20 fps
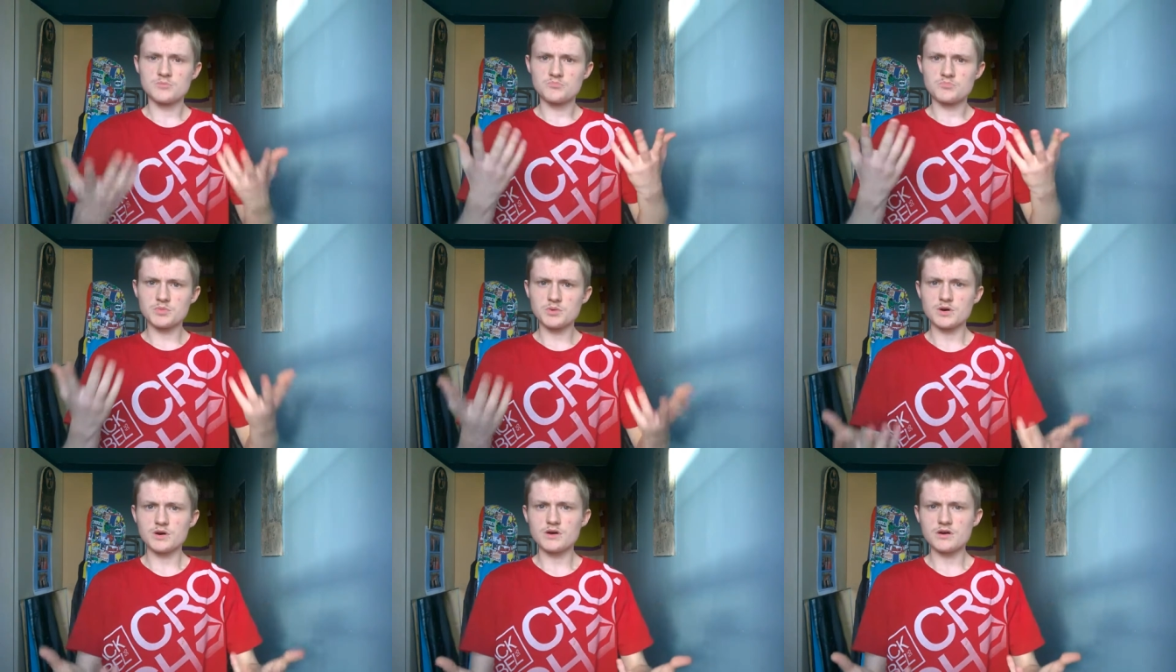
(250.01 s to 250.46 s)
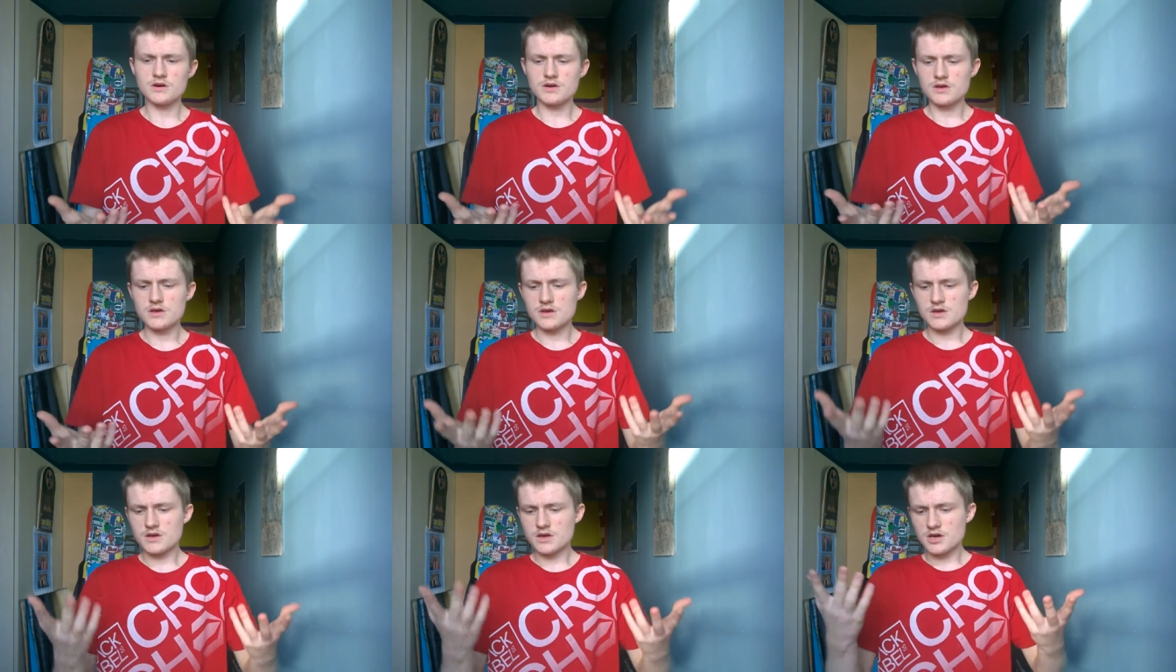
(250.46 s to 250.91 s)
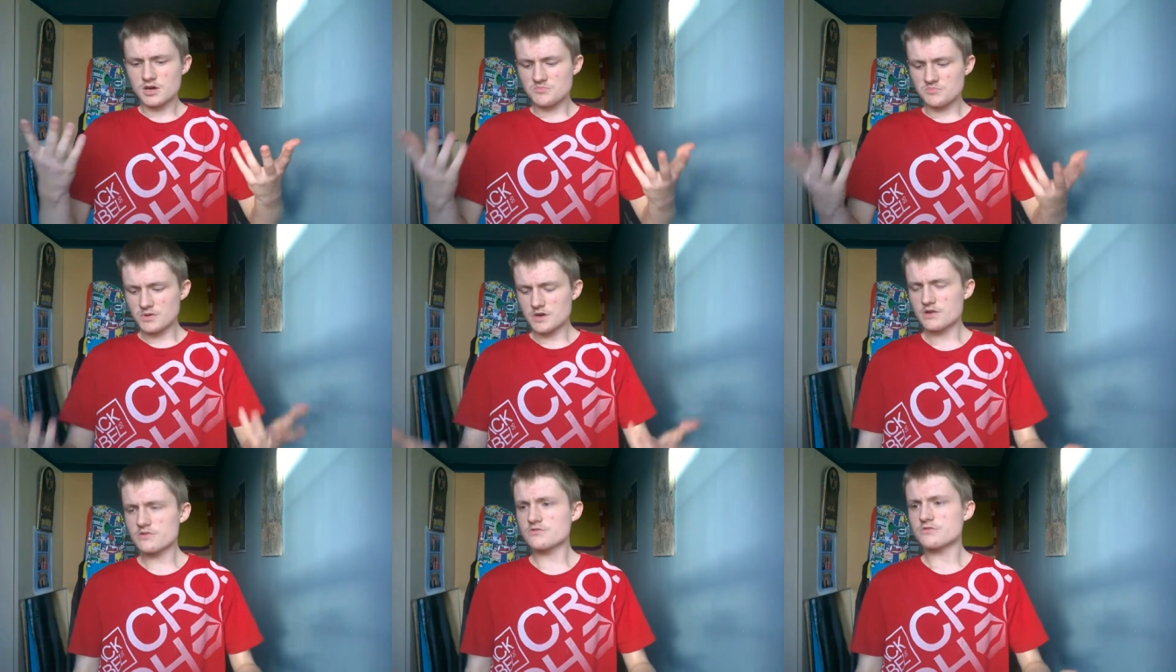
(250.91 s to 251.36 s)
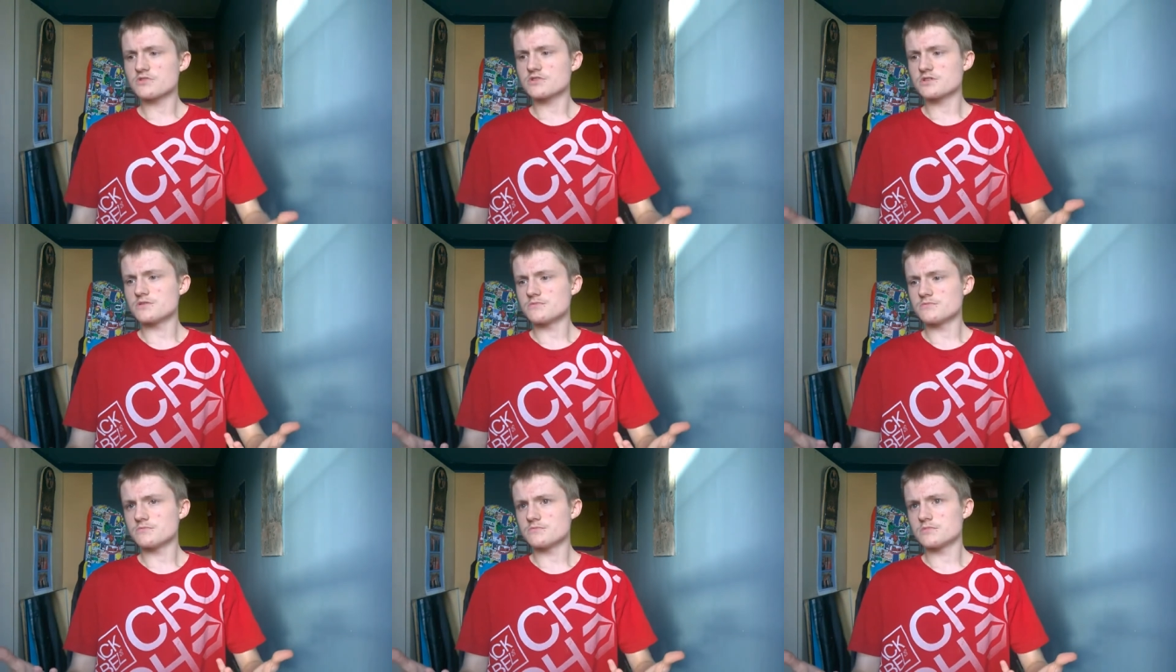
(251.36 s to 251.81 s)
but
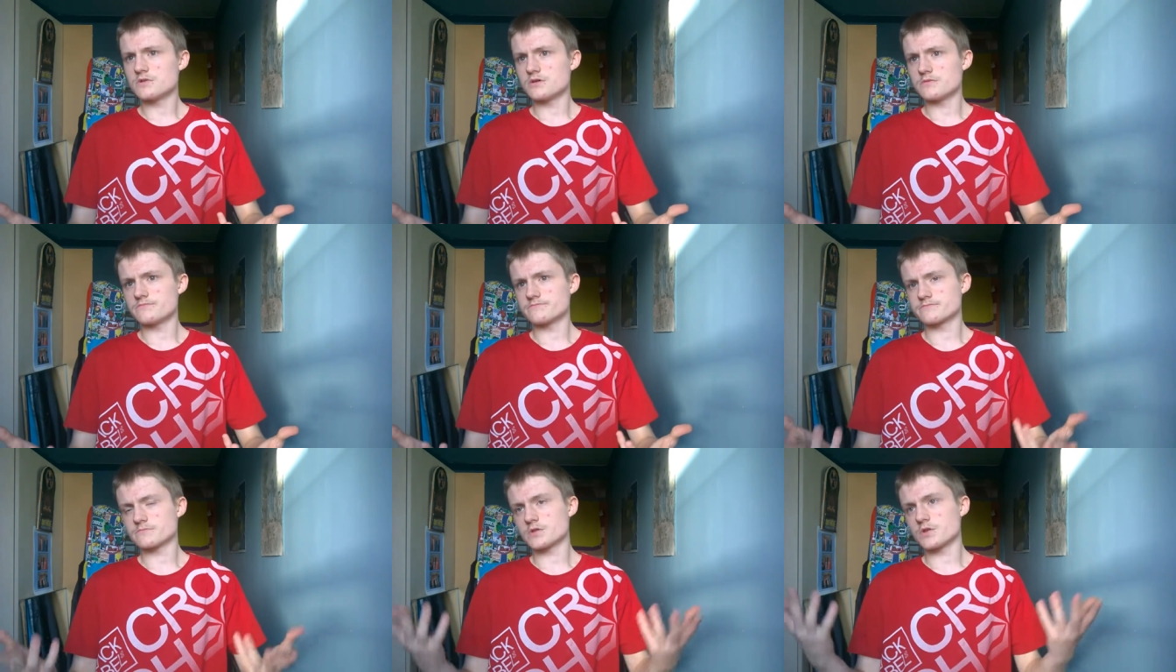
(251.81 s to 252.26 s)
apparently, well,